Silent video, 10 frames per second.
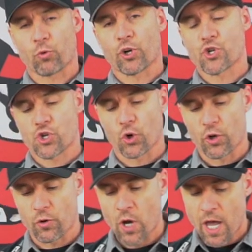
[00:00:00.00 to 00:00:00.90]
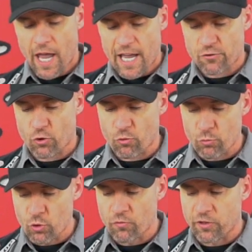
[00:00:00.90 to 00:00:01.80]
We're going to show you as we
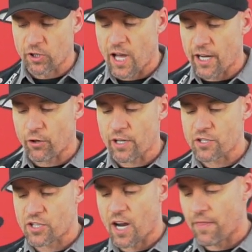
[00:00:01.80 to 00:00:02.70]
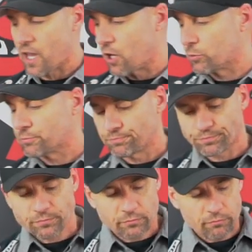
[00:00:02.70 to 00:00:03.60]
remove the liner inside the helmet.
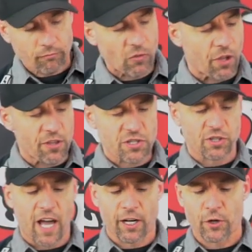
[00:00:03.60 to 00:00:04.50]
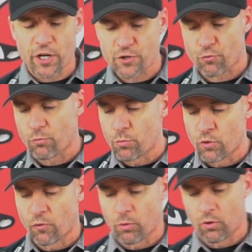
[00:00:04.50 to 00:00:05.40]
This liner is
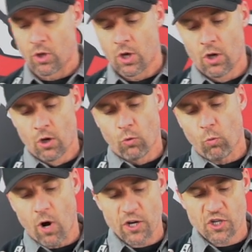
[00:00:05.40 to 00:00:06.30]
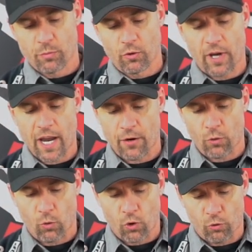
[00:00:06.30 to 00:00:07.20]
removable, washable, and
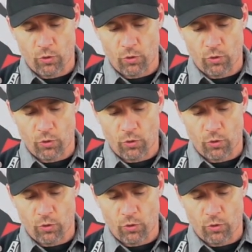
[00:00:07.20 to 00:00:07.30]
or